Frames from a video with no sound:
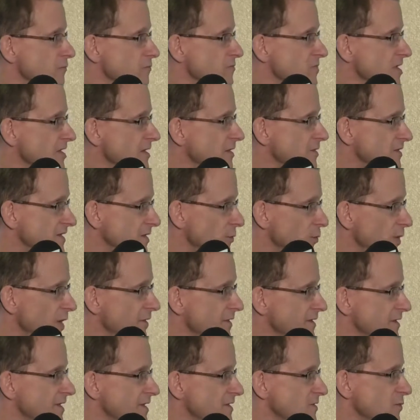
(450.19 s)
So where
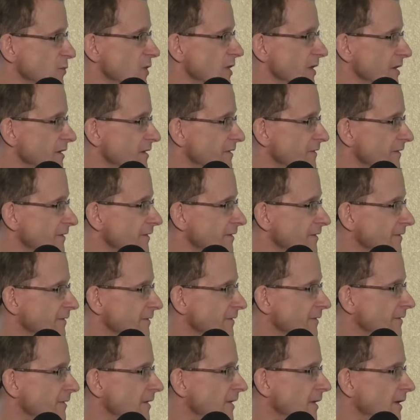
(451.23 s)
it does work, it's